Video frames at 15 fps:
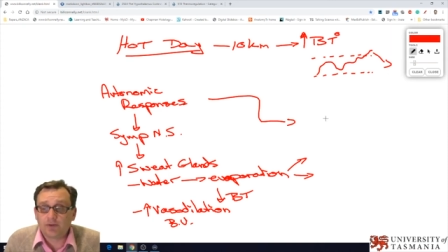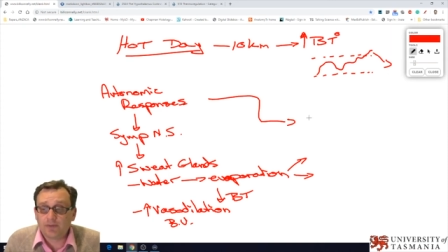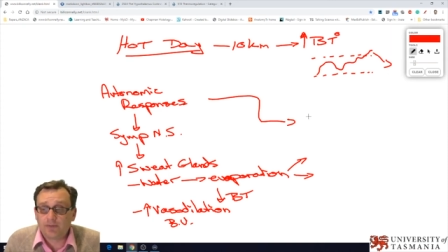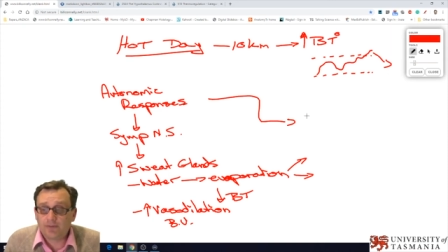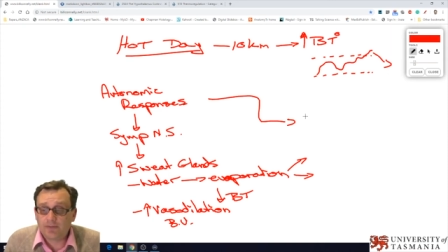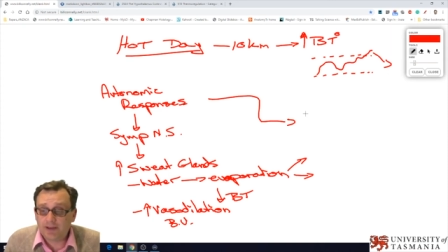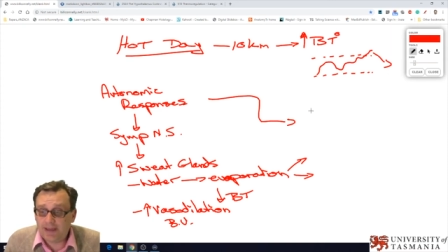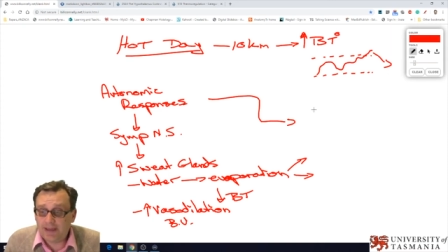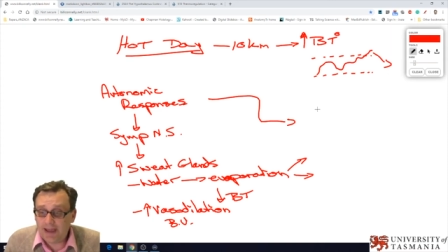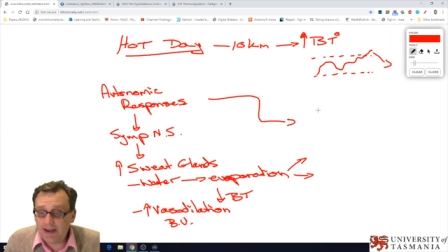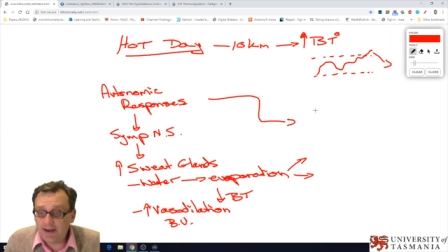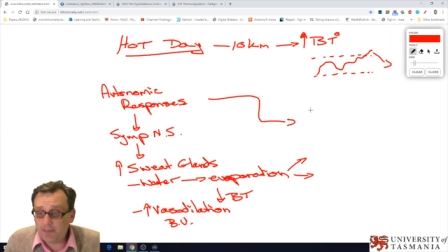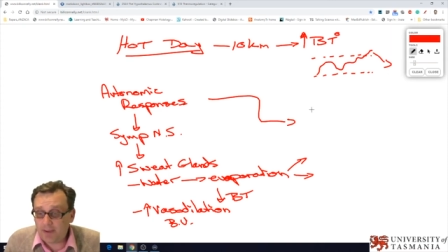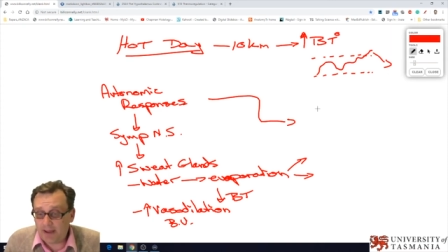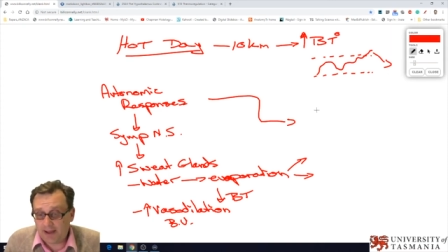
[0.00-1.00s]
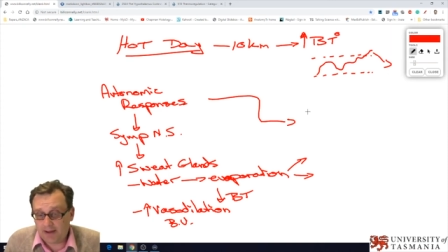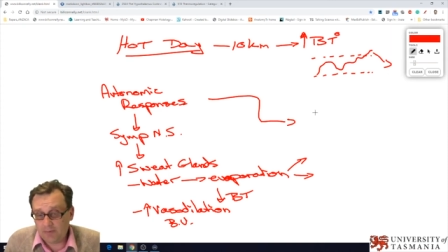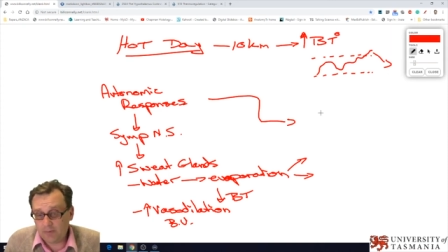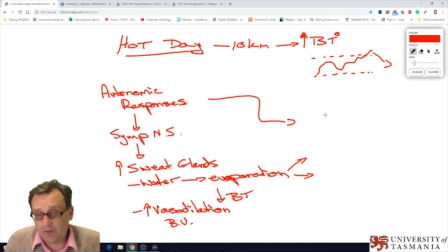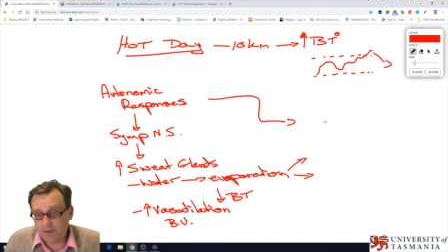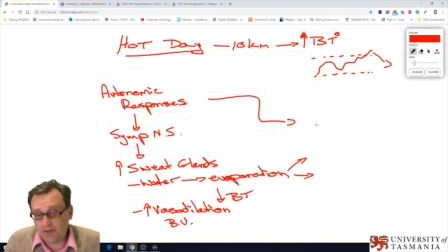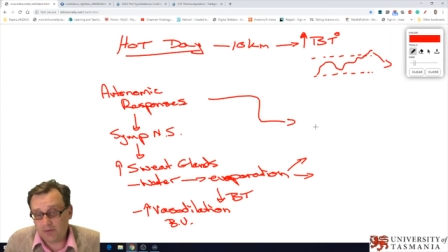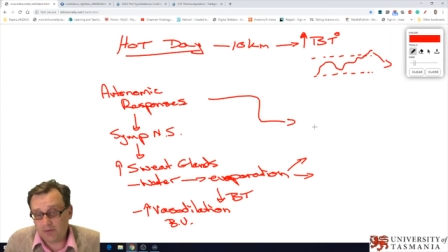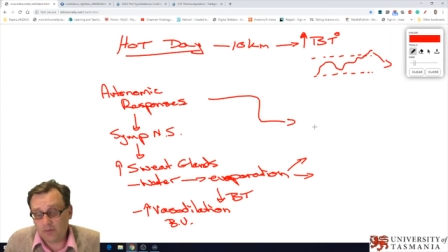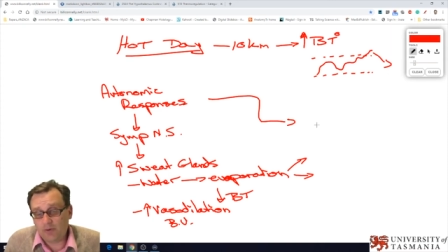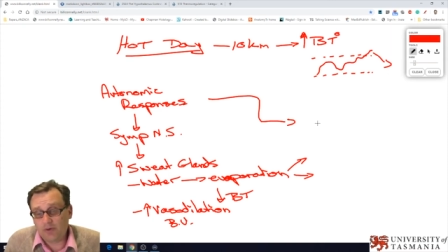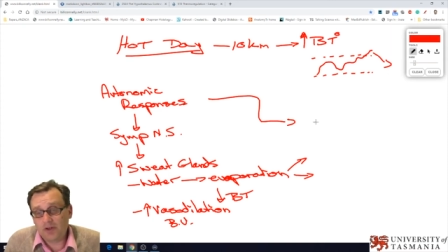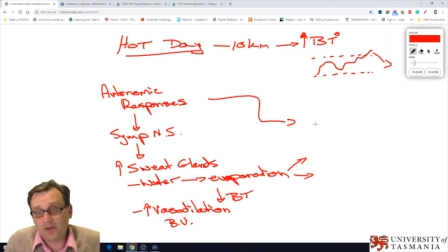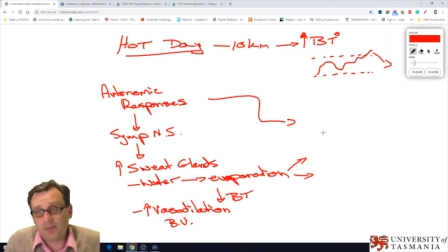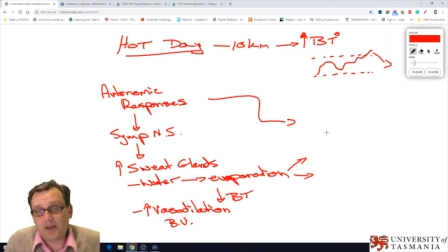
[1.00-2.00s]
sort of forget about when
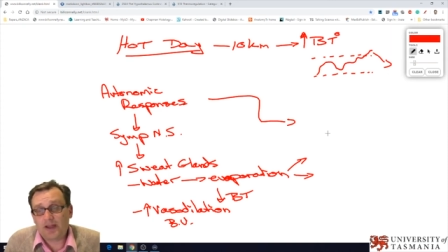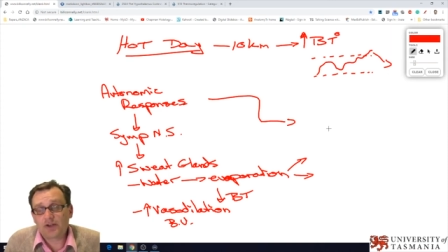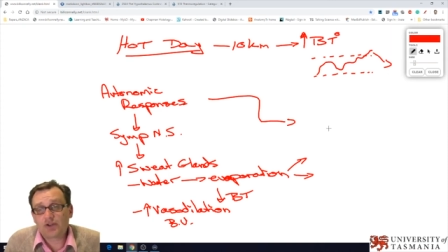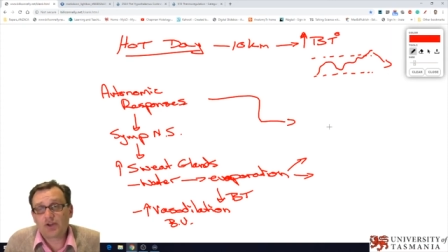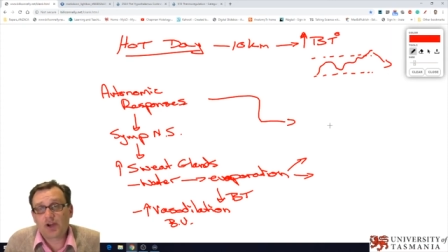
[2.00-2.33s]
they're talking